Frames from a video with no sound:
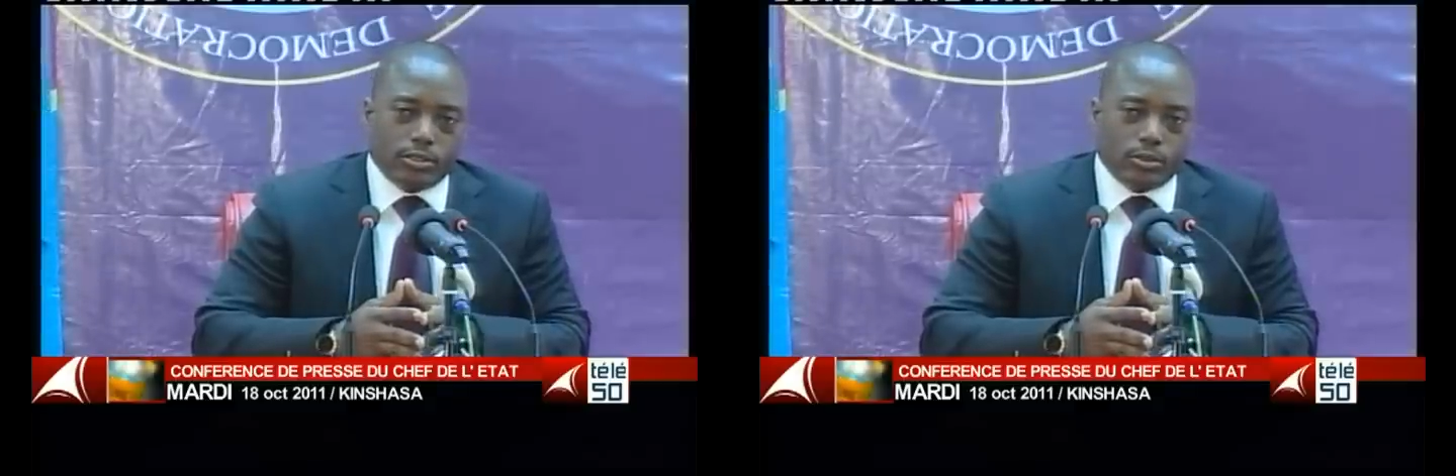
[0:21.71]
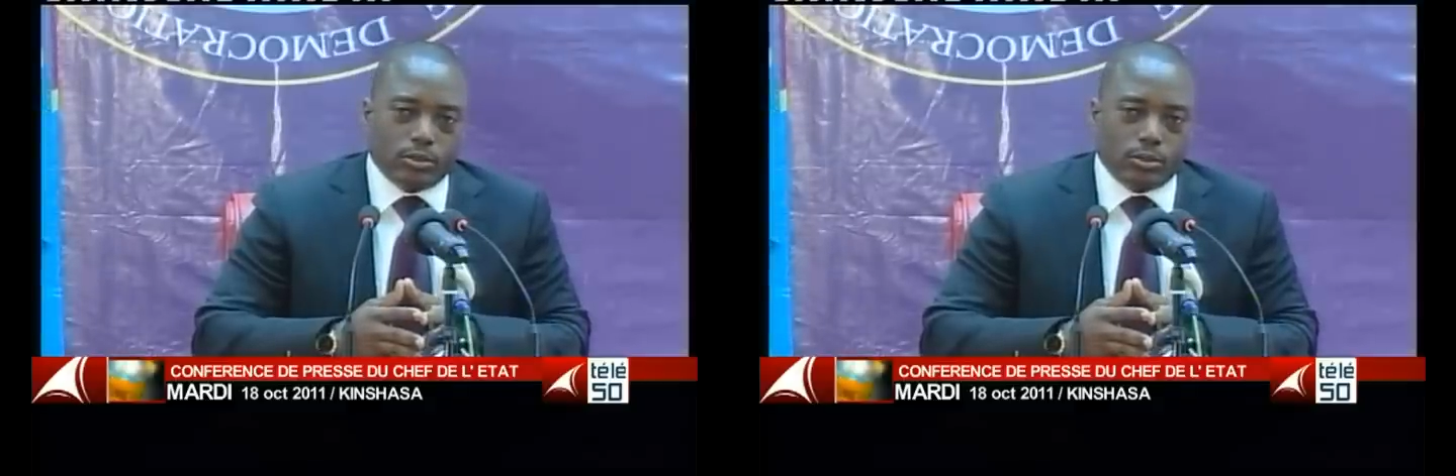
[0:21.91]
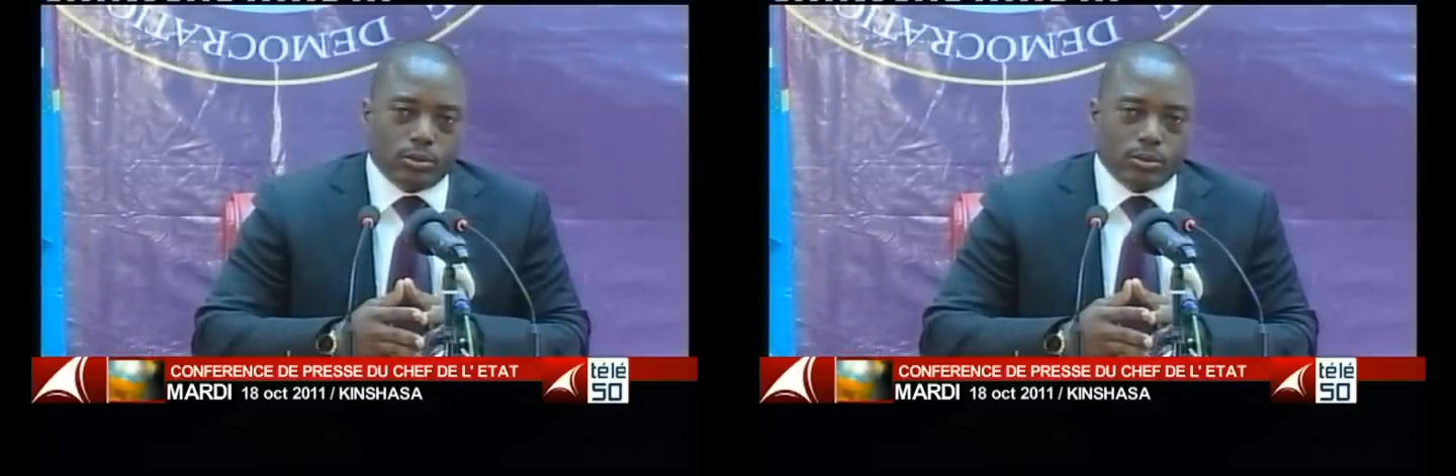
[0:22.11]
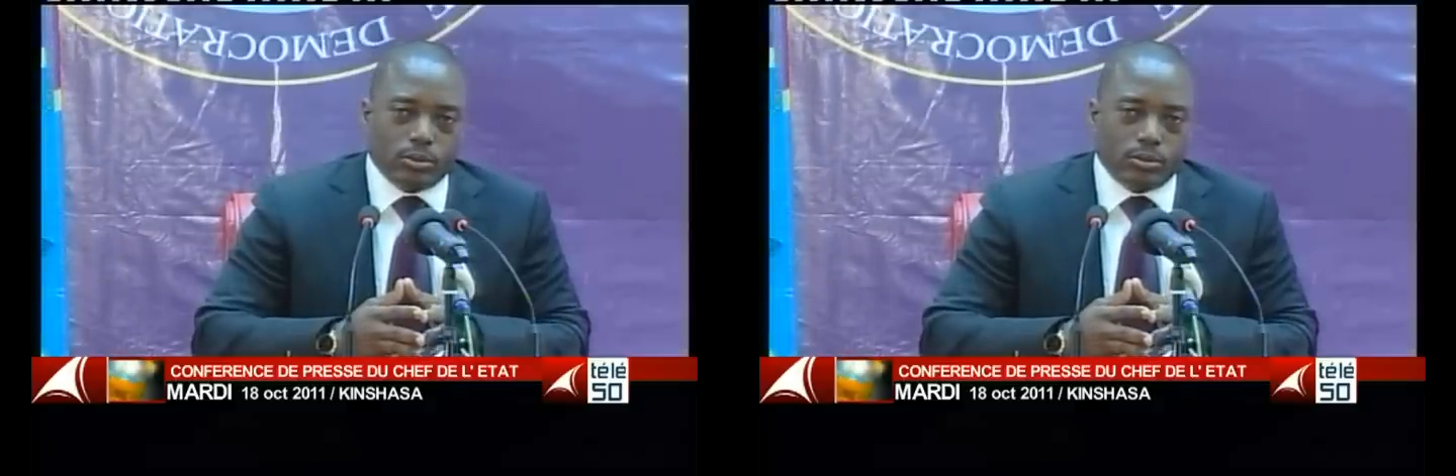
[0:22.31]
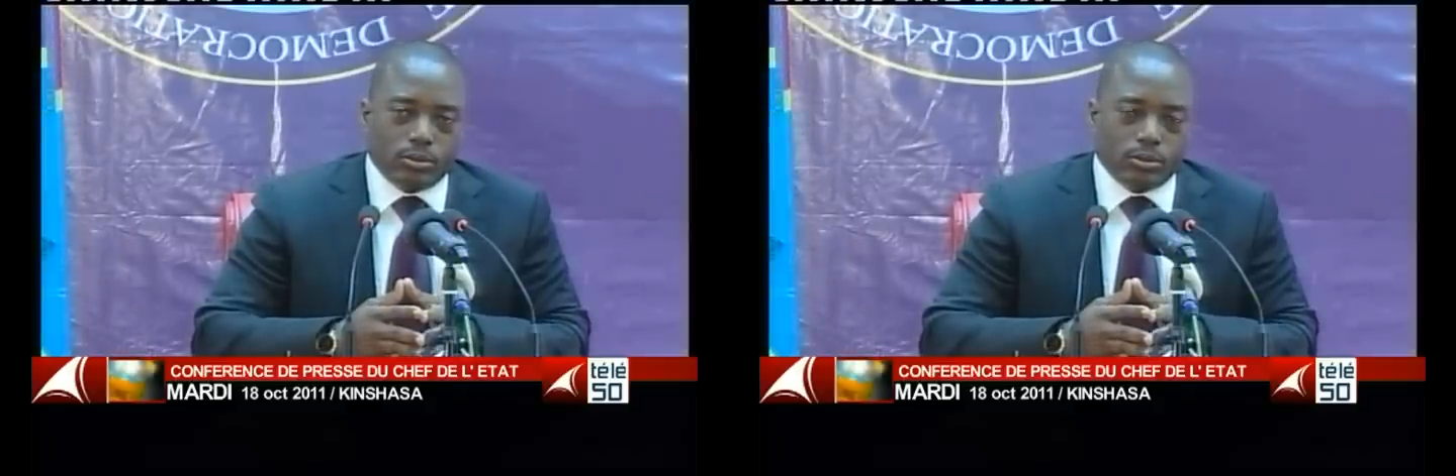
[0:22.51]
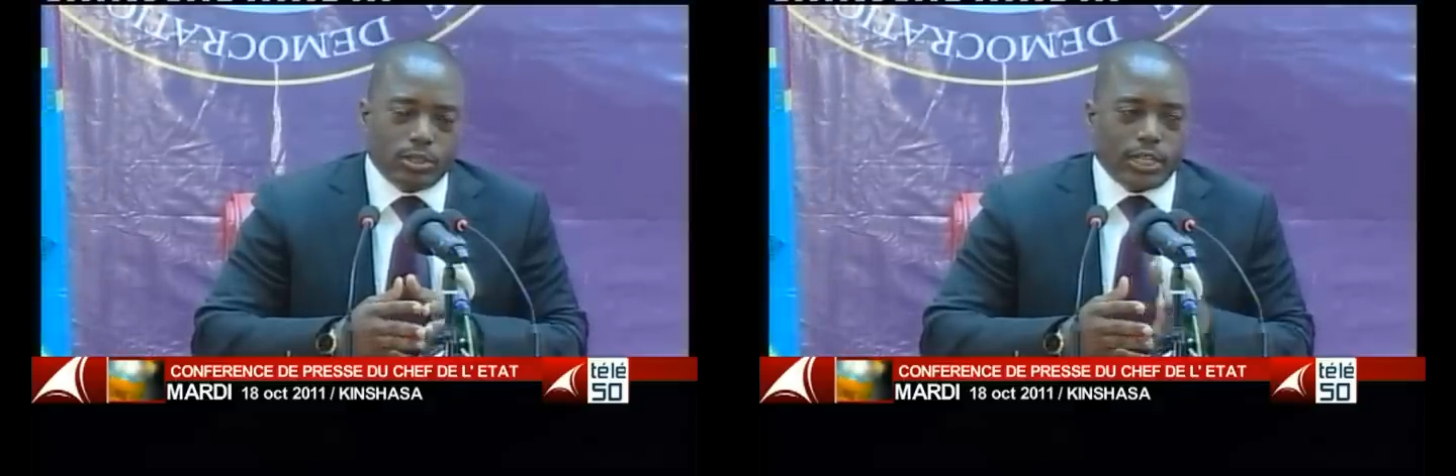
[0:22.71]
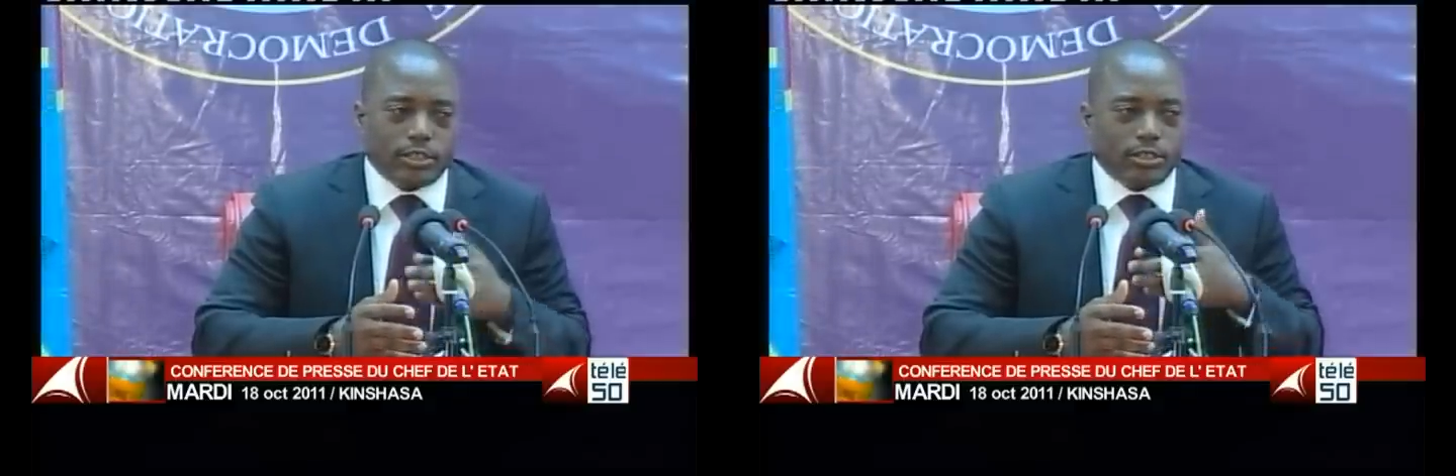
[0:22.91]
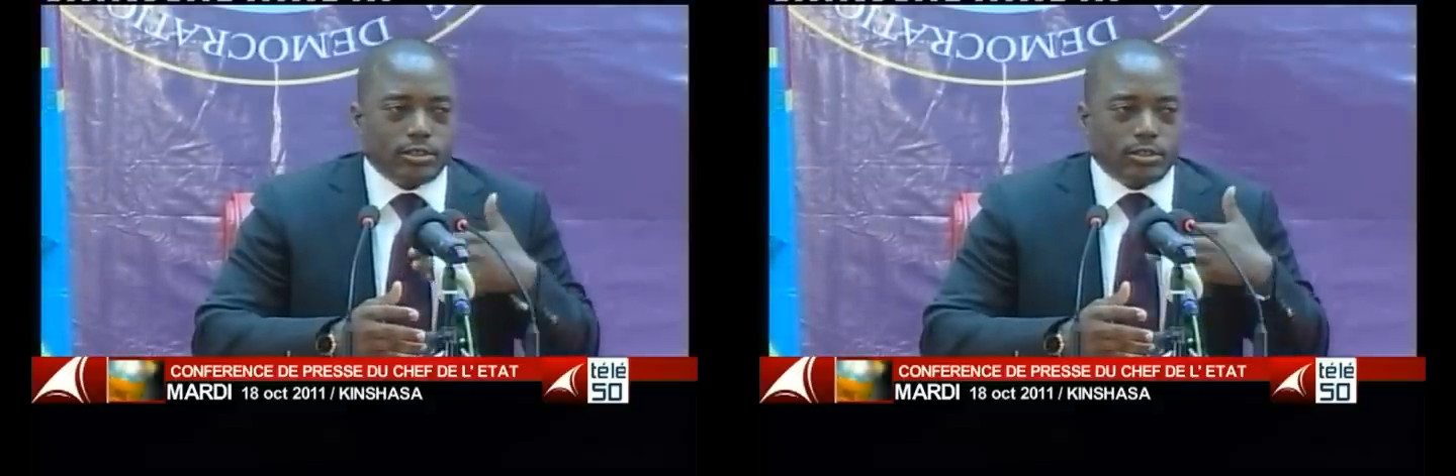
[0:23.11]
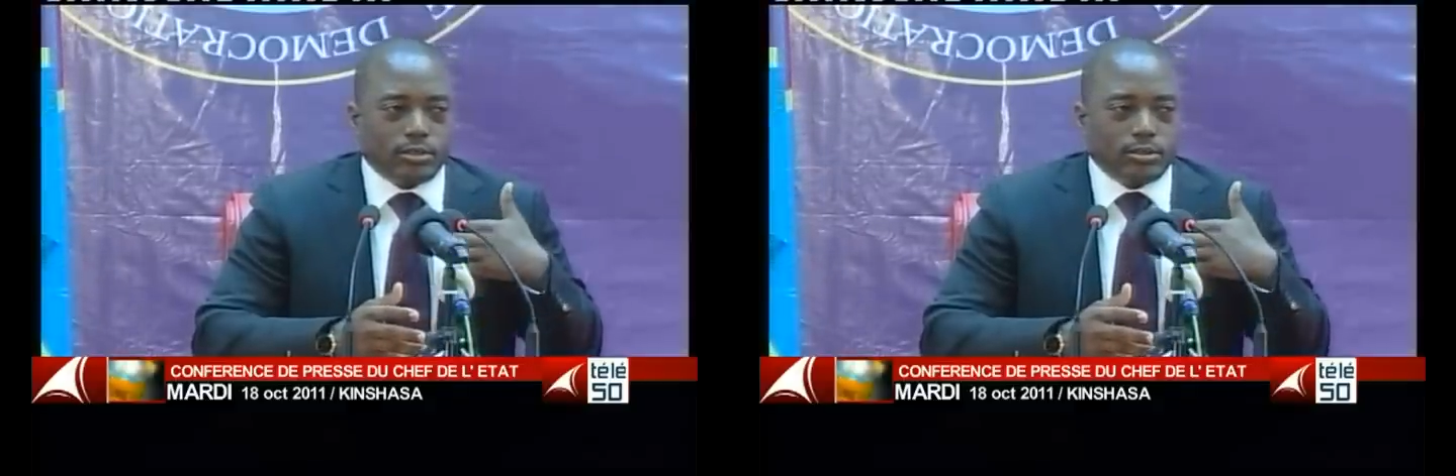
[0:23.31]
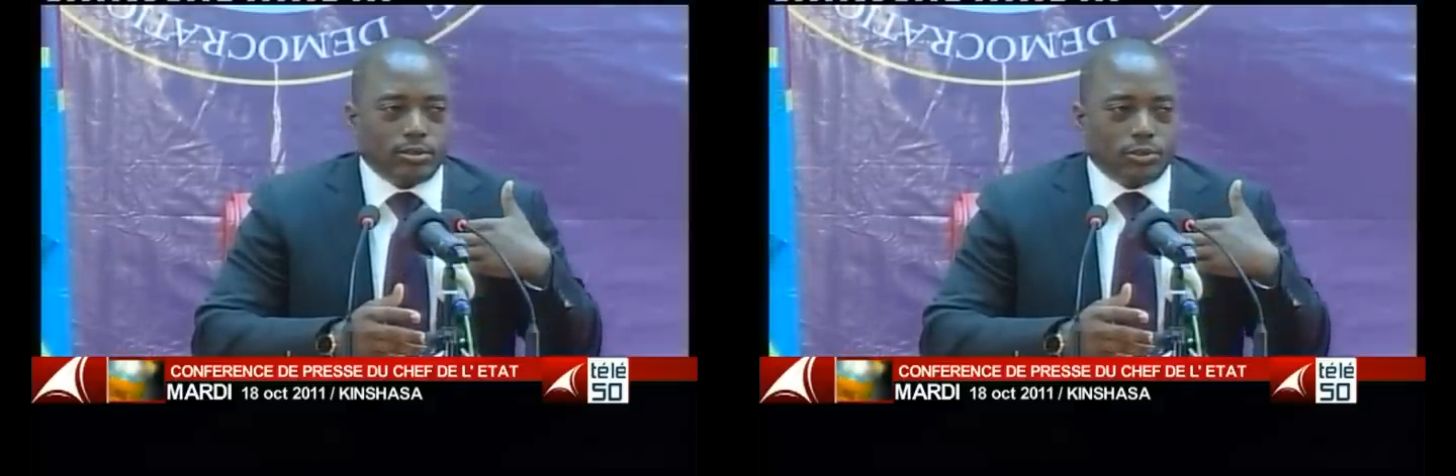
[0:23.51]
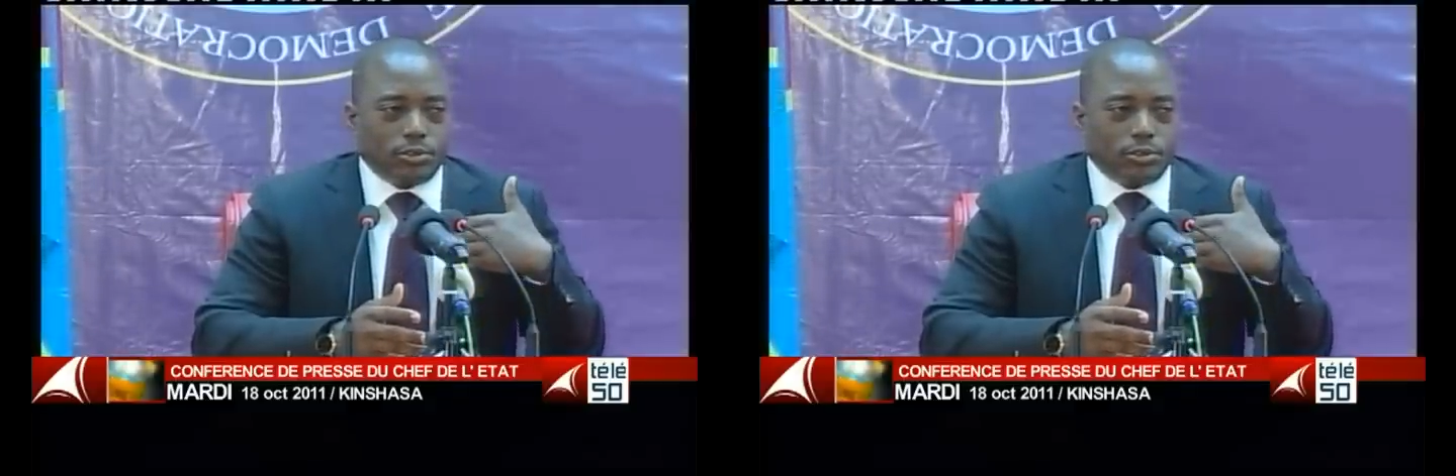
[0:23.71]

Uh, so that